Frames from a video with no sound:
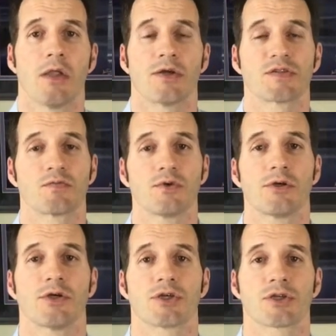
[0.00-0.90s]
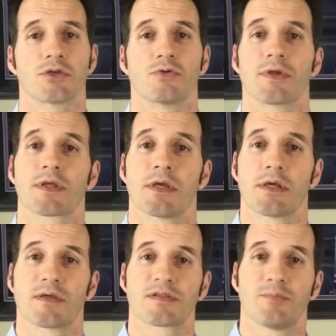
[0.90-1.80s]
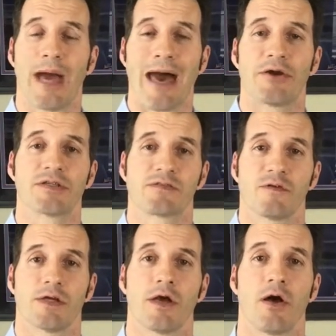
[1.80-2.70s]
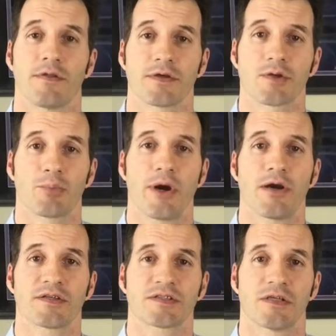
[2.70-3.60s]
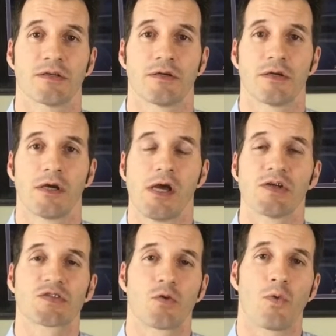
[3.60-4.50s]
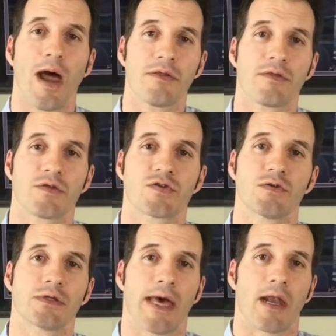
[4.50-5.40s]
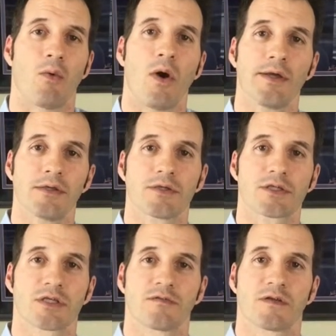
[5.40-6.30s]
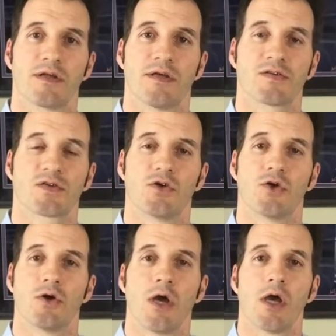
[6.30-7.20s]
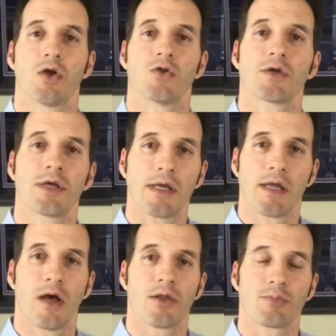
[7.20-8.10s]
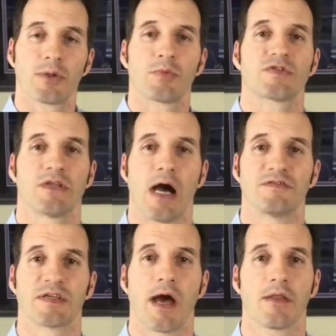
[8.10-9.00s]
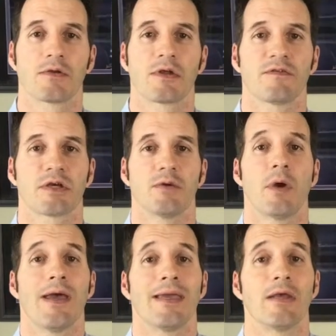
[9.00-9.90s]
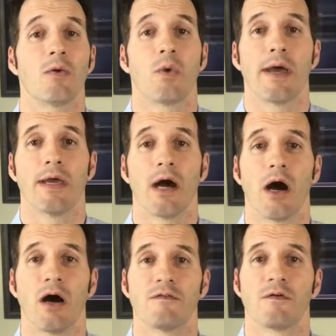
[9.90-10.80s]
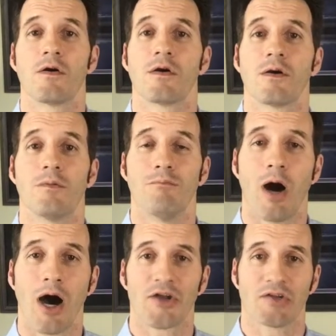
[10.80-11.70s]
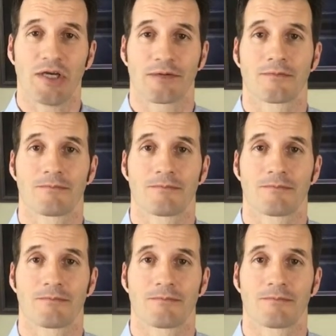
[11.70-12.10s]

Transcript: there's a real issue with getting into patterns of unhealthy comparison. So rather than doing that, I want you to shift it into looking at other people's lives and how they're living them in a way of modeling.